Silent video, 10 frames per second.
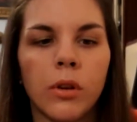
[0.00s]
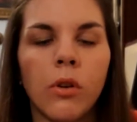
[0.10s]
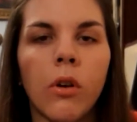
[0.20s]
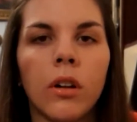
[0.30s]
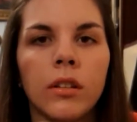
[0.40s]

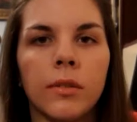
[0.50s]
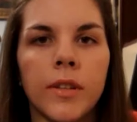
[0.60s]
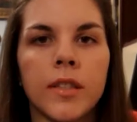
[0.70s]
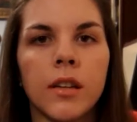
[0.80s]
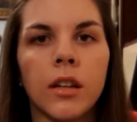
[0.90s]
hold a
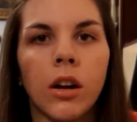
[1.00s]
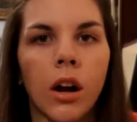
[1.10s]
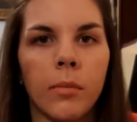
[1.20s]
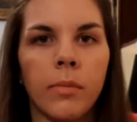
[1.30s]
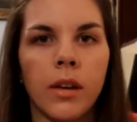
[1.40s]
physical
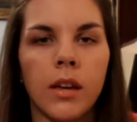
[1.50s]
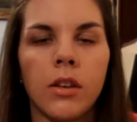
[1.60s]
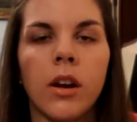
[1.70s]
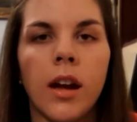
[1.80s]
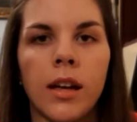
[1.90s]
copy
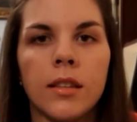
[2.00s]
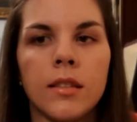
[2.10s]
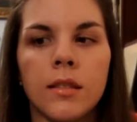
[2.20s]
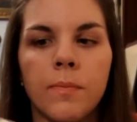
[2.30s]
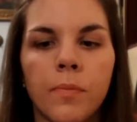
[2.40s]
in your
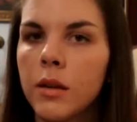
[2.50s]
hands.